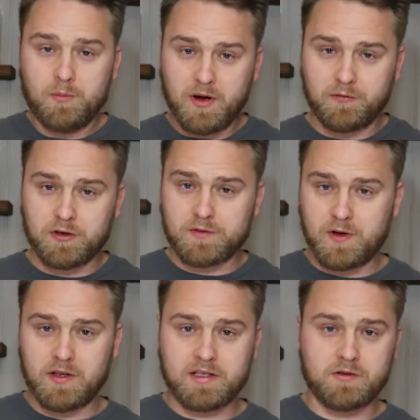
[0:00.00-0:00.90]
But first of
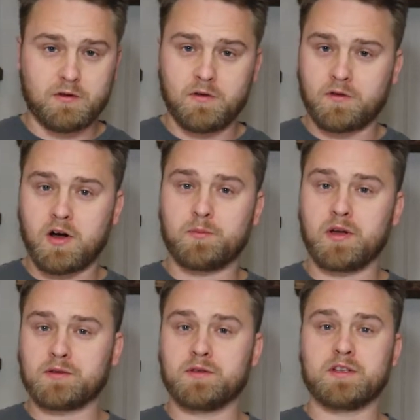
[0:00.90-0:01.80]
all, let's go over our
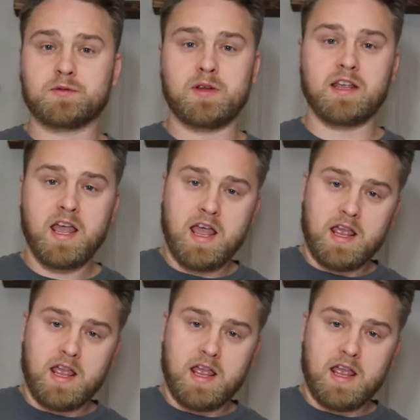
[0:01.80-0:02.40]
picks for this week.